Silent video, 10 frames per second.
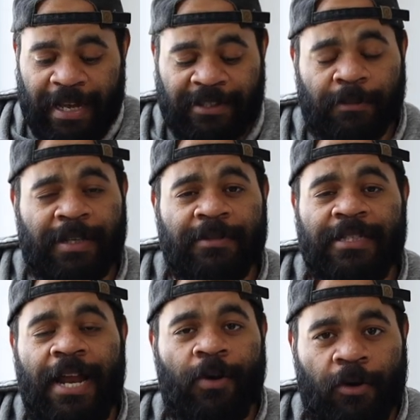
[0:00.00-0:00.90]
And sometimes
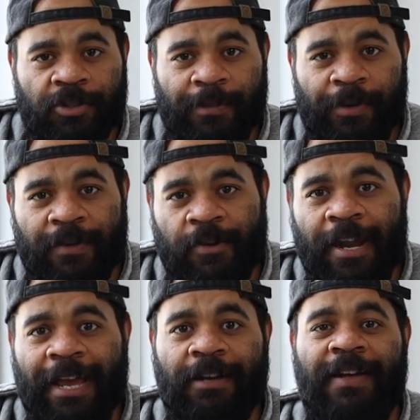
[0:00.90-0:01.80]
it's not noticeable if
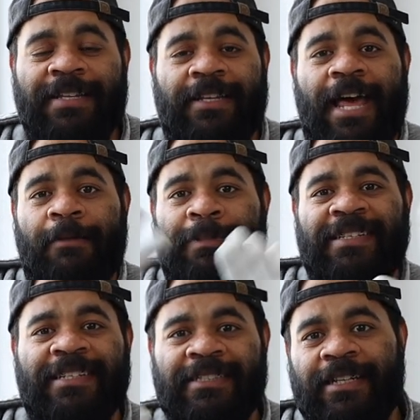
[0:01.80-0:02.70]
your negative has a lot of
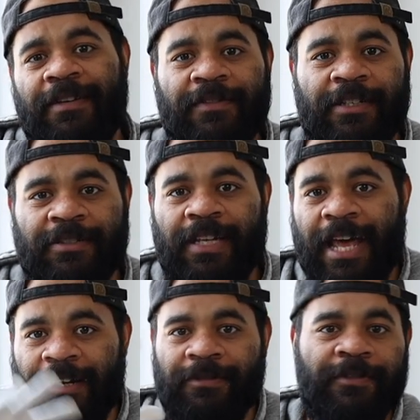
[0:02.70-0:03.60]
busy stuff and there's a
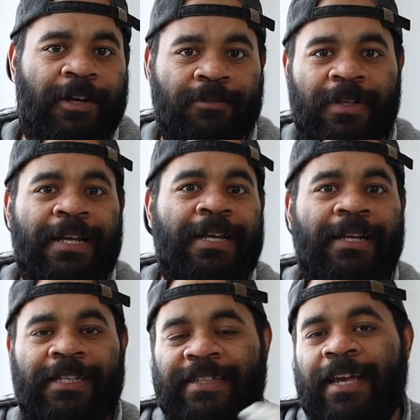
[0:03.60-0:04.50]
lot of, you know,
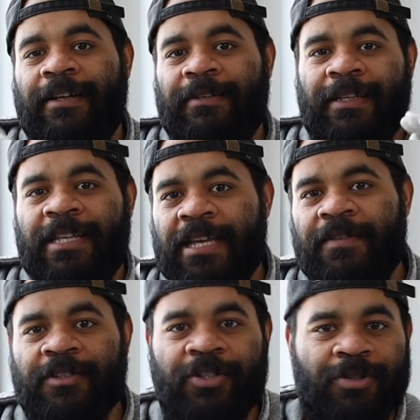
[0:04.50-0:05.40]
let's say
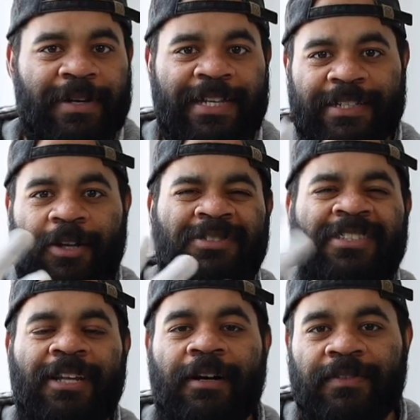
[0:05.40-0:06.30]
leaves and trees, you know,
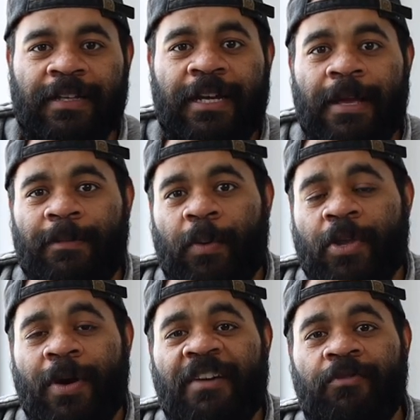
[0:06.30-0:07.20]
stuff. But
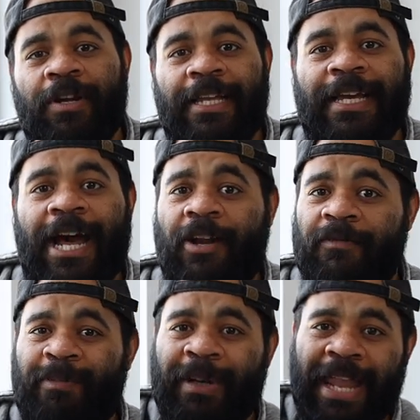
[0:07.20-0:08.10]
when you have really kind
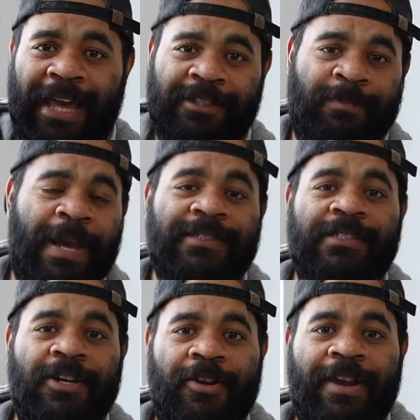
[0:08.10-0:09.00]
of blank
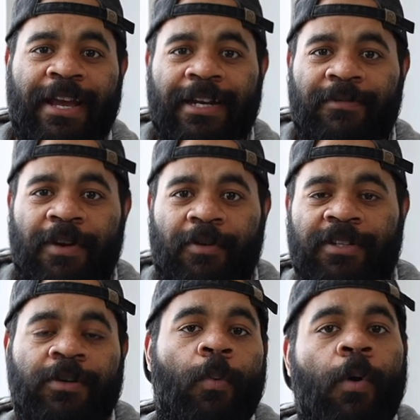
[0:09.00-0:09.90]
spaces on your negative, whether
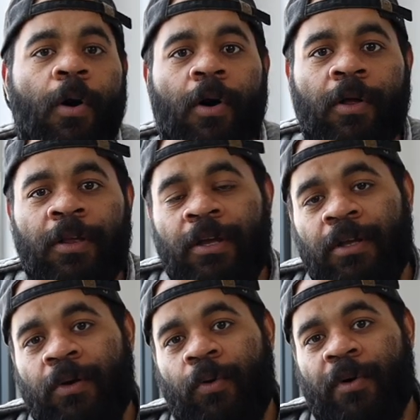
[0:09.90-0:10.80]
it's a wall
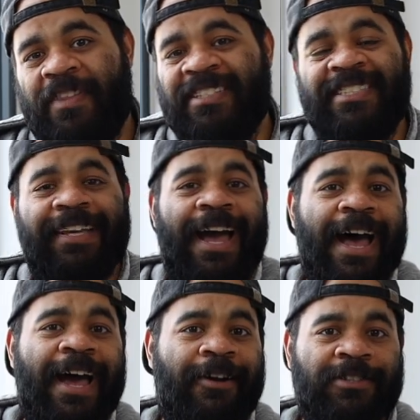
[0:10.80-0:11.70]
or the
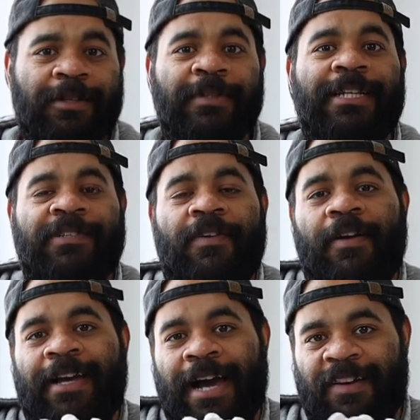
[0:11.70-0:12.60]
sky or something that's
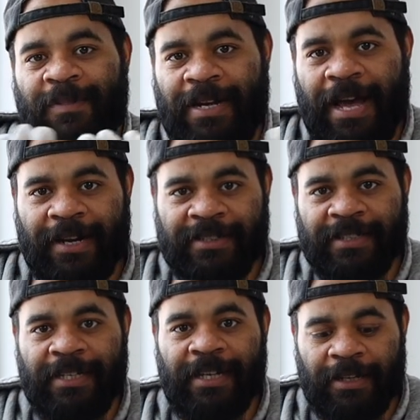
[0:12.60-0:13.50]
very kind of monotonous
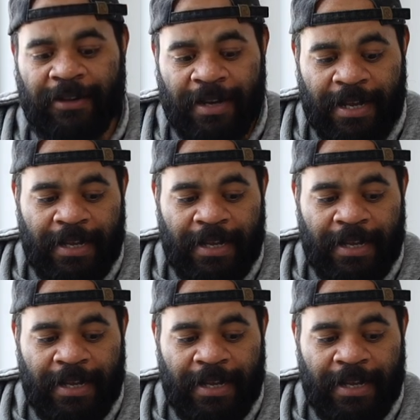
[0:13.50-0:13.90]
in color,